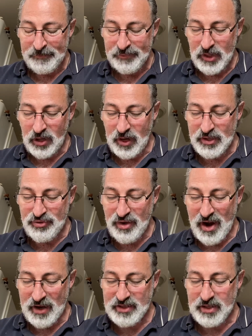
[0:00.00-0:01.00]

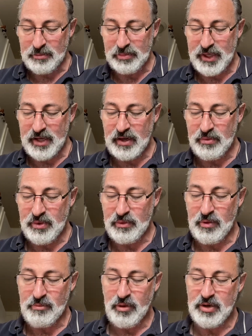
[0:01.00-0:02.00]
contracts completed with
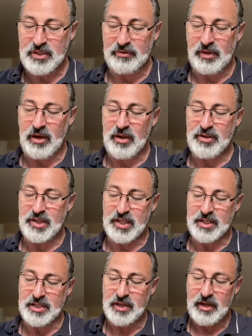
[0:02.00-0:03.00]
remorse of
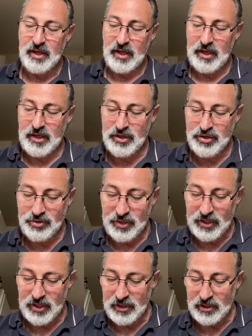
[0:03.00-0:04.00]
conscience, injury
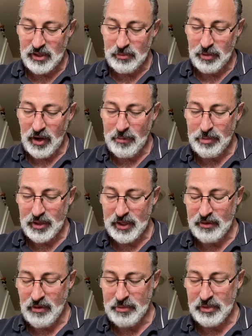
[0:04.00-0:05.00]
done to the property
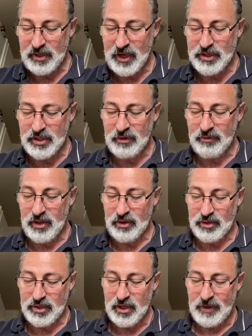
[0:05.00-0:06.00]
and reputation of
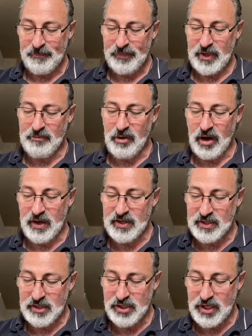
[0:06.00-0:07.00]
others,
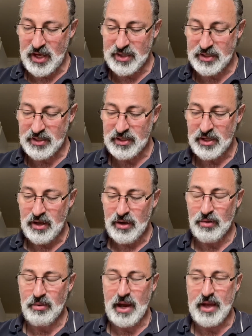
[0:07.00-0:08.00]
immodest jests,
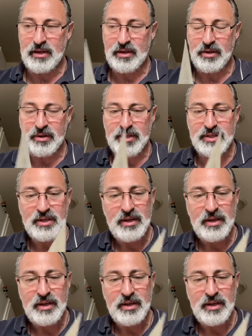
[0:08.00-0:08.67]
rancors,